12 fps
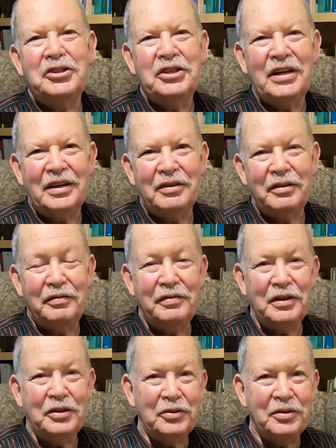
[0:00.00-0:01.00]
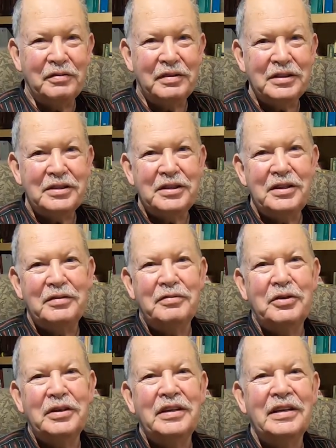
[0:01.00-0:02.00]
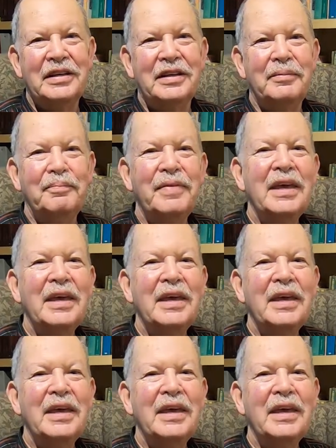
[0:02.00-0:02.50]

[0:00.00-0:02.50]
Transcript: geography at the University of Oregon.